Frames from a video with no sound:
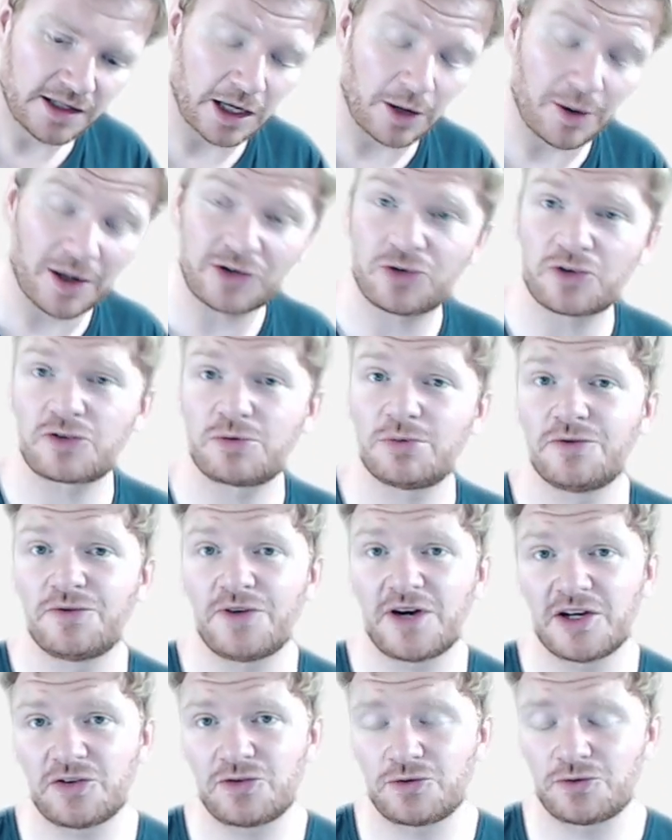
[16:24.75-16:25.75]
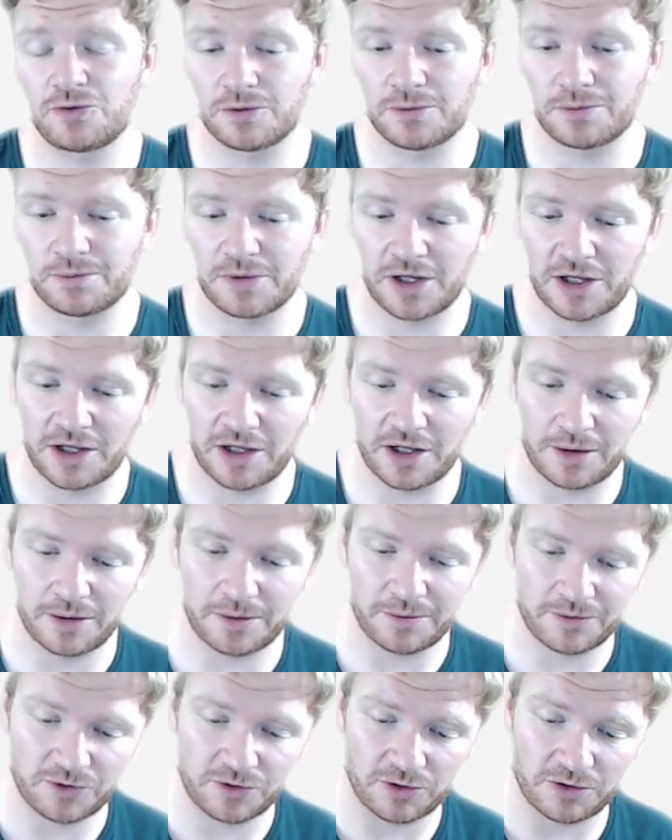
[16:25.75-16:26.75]
Now I took some advice from,
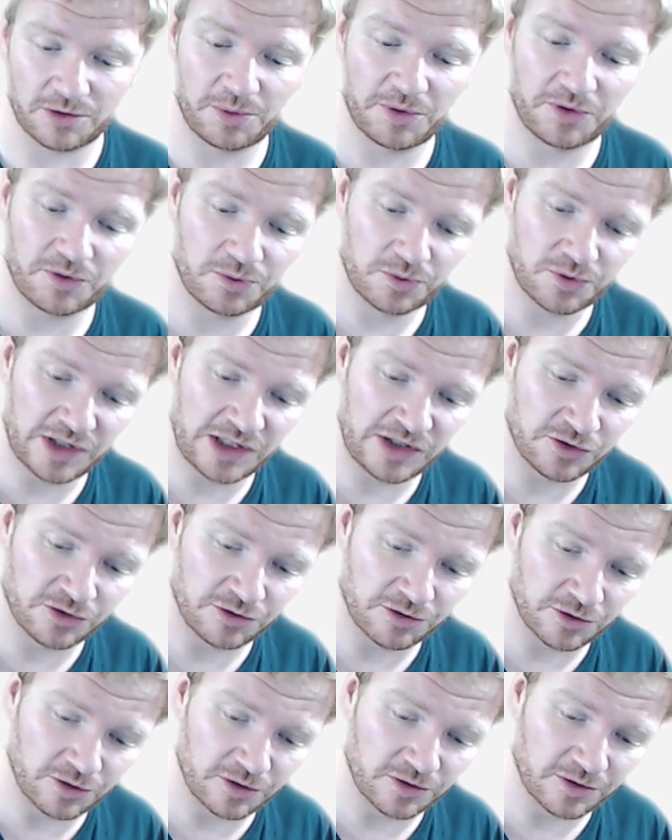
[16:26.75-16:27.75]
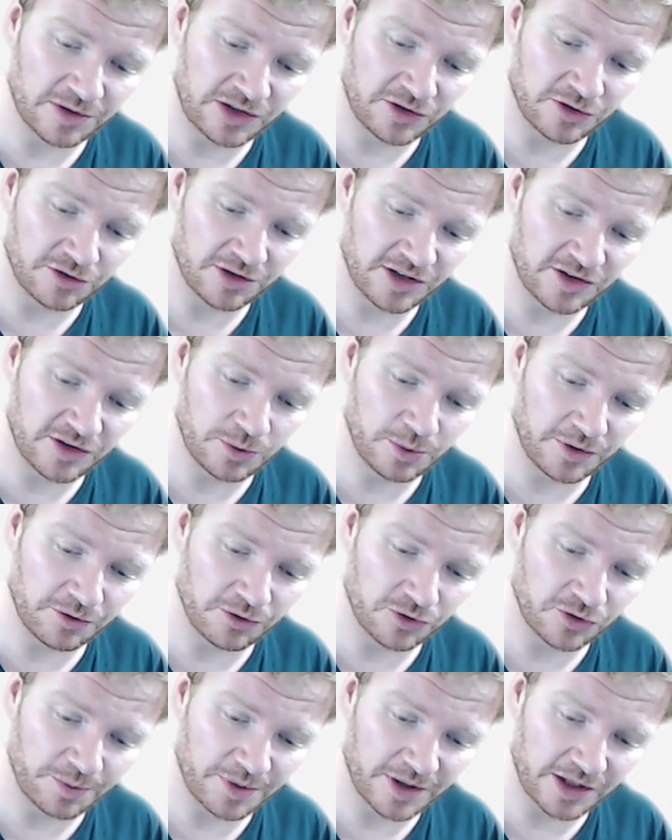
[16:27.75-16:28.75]
uh, sorry, with integral integrated
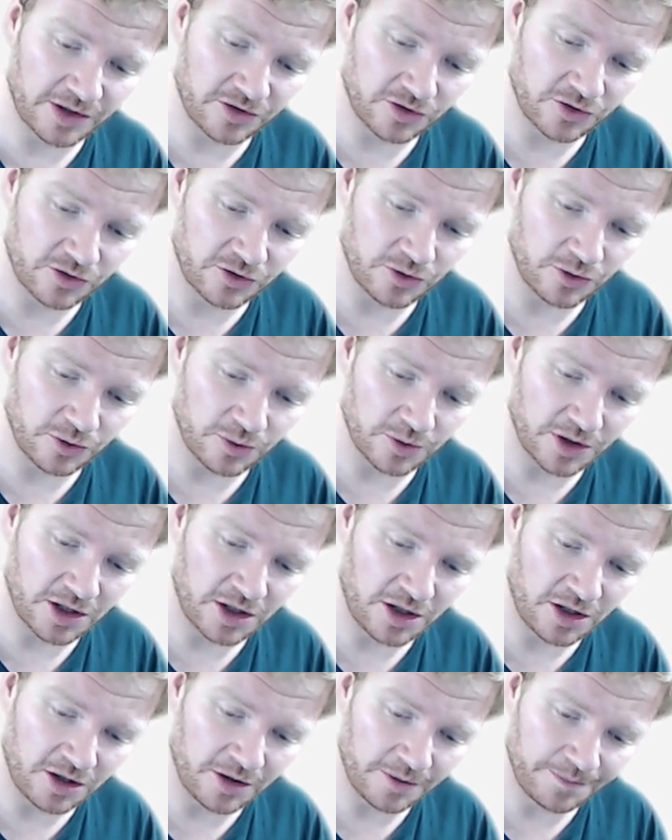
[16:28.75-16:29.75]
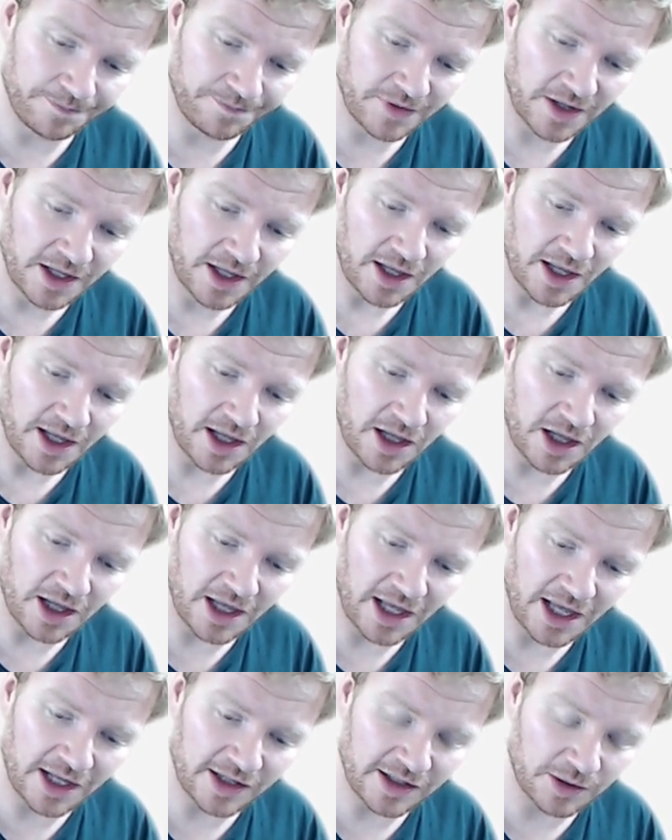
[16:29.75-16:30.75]
with respect to r,
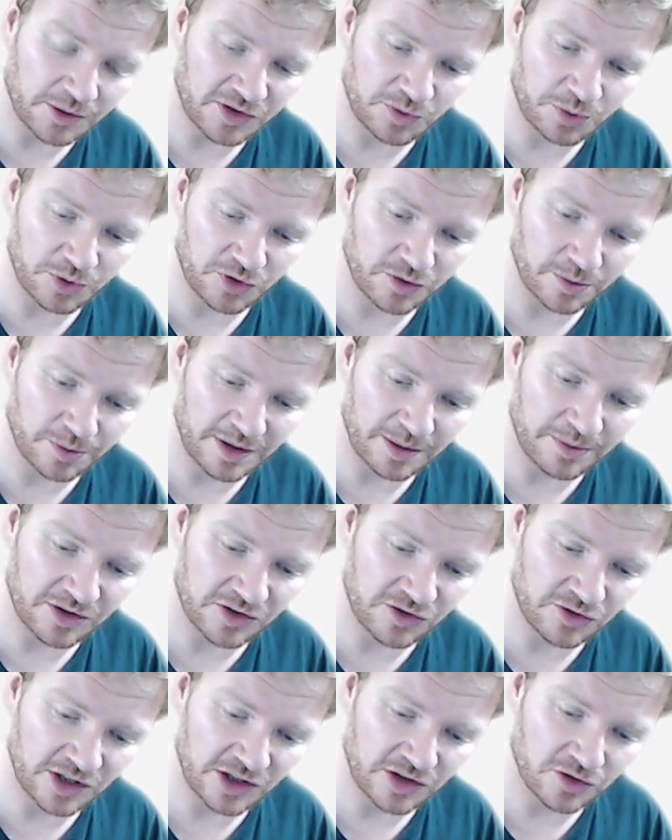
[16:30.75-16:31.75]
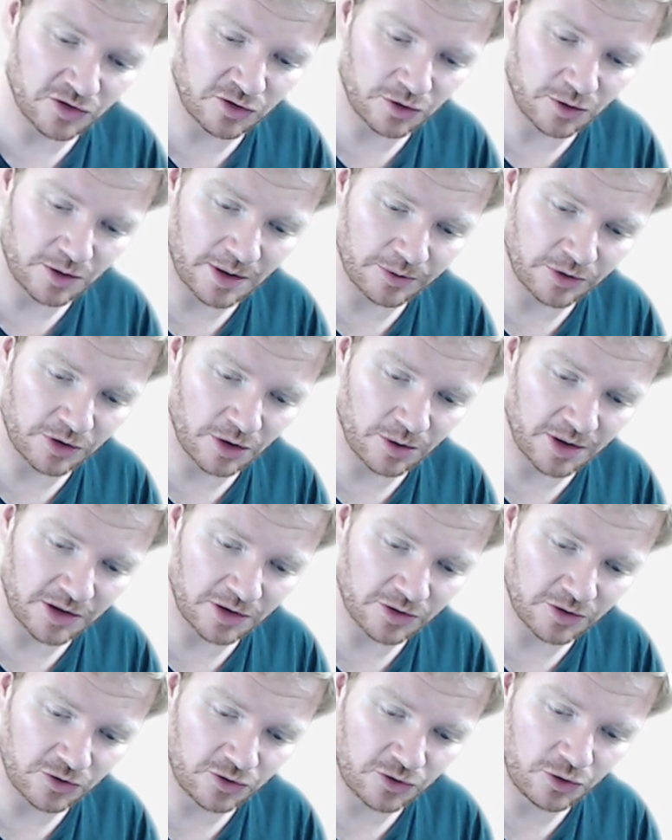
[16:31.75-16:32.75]
uh, and I want to put some limits in, so I'm
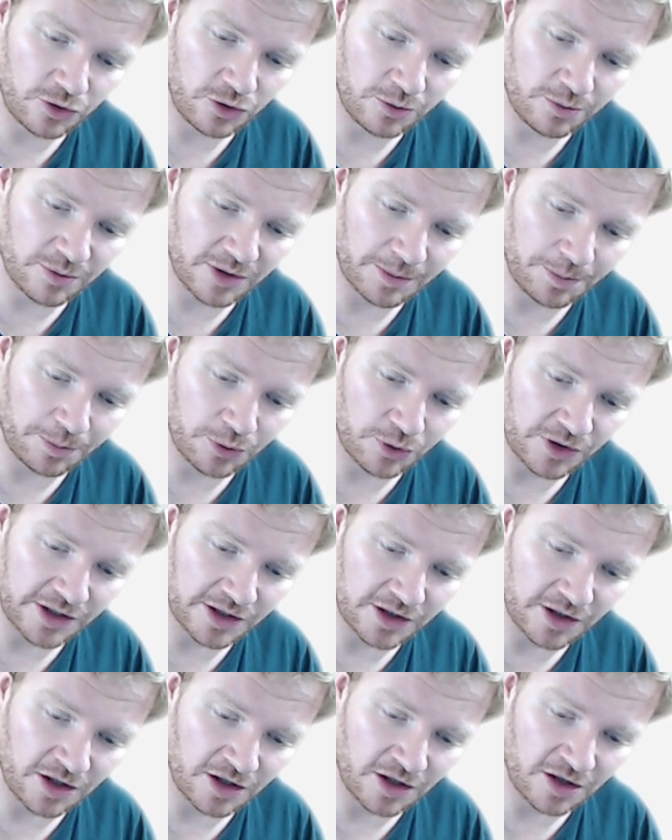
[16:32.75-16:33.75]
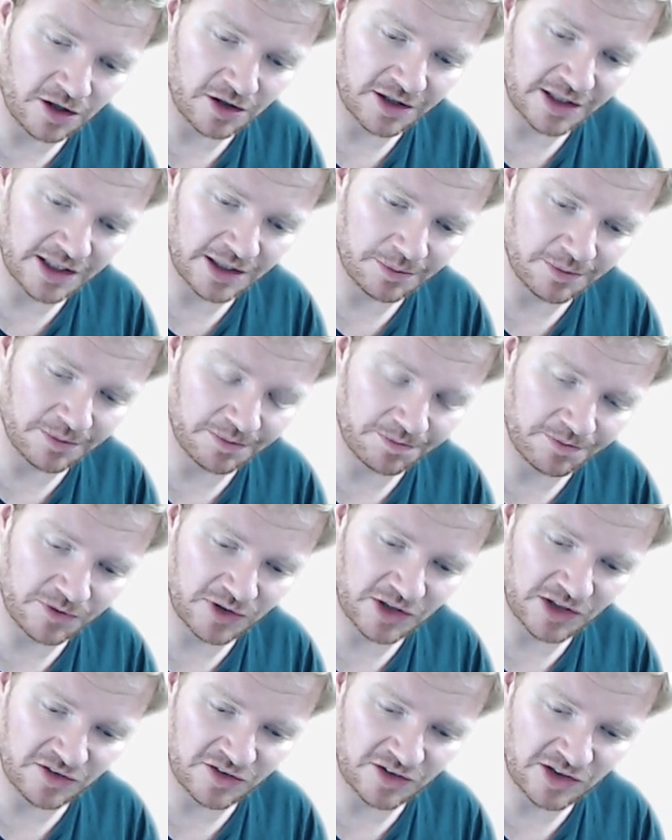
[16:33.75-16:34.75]
going to my point r in
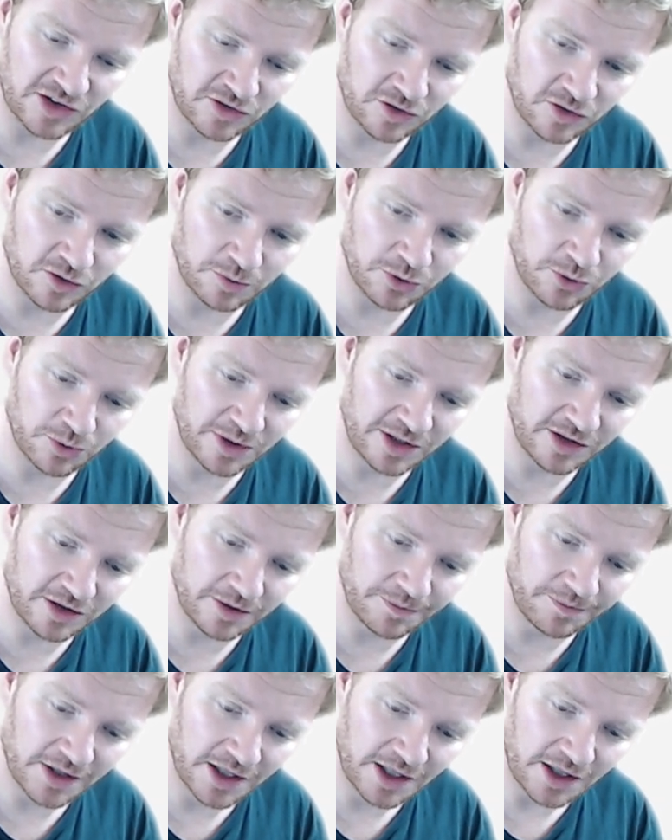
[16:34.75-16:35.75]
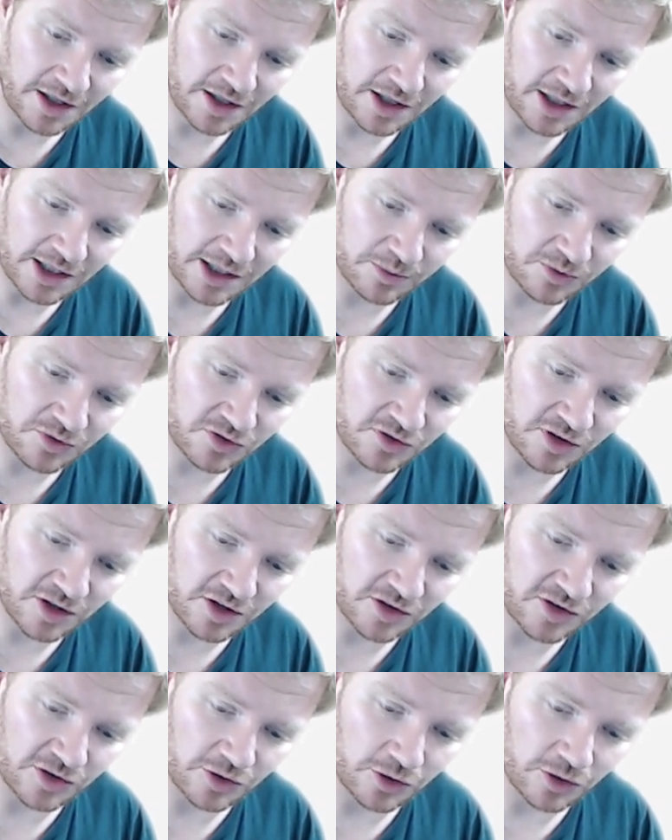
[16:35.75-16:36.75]
that's the distance between them, and I'm
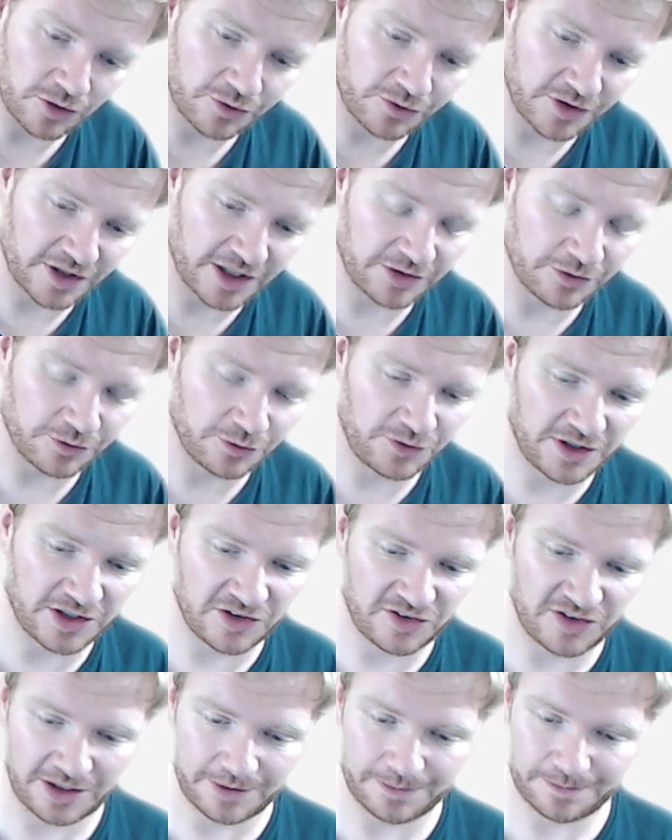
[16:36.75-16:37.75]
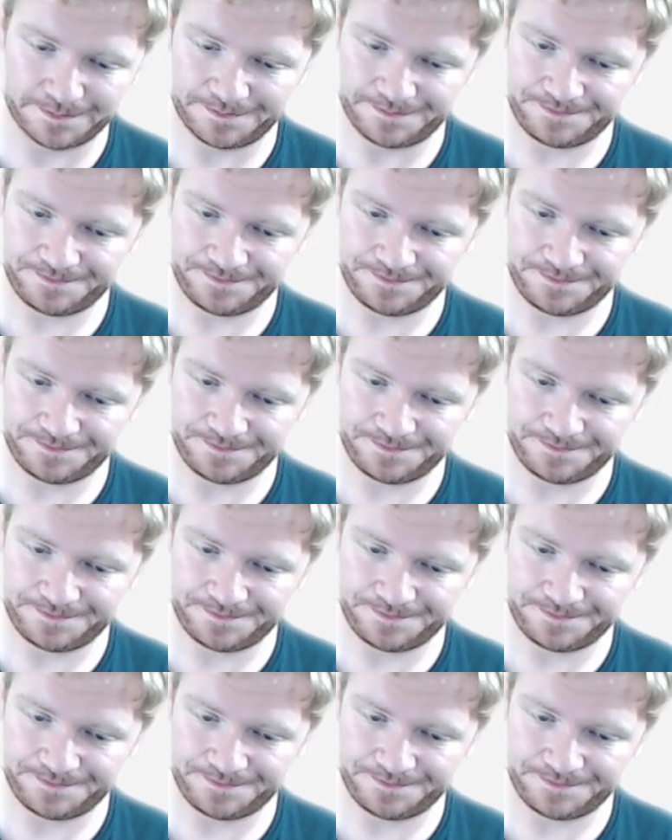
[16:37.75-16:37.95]
starting off at infinity.